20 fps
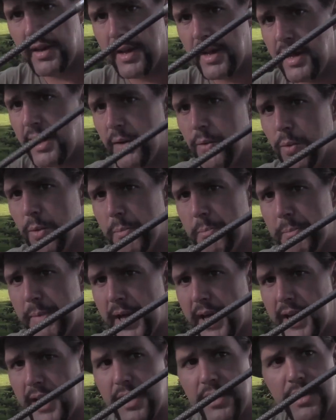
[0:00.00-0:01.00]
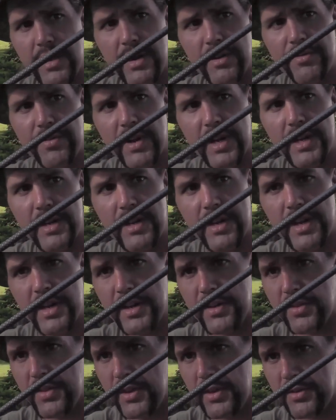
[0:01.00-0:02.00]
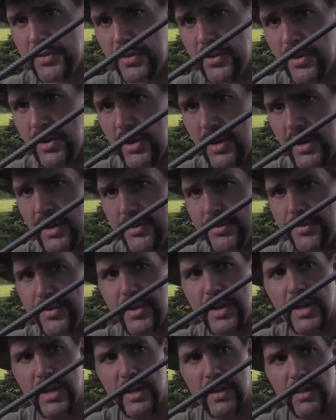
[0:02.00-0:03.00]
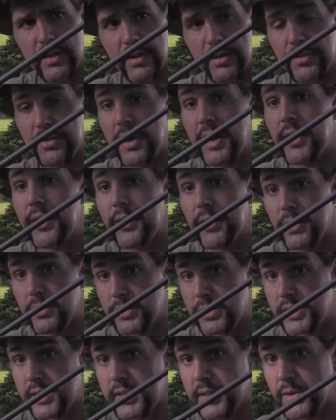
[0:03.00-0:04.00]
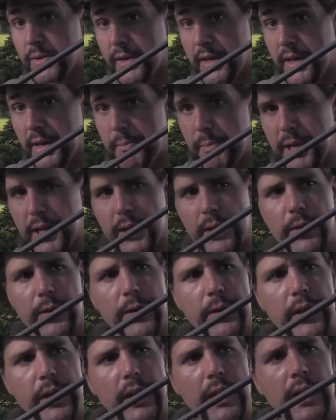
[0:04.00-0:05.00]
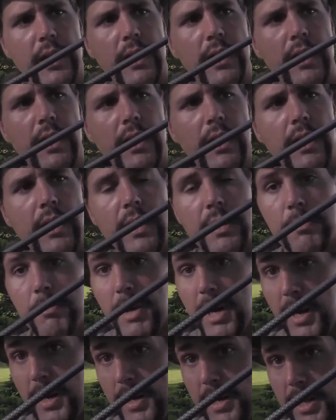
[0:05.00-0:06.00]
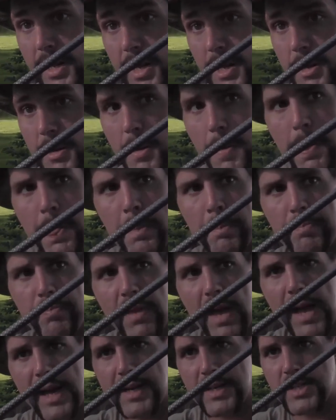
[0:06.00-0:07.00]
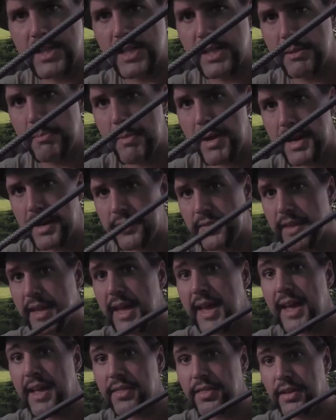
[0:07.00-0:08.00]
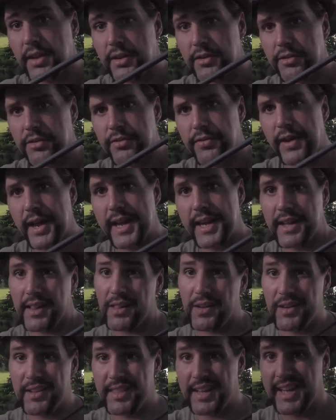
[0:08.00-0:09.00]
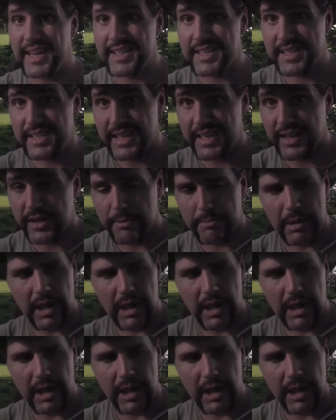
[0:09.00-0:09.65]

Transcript: Now, I will bet that if I take this off, this arrow is still going to be good, but I did actually make the ethics fail on that cinder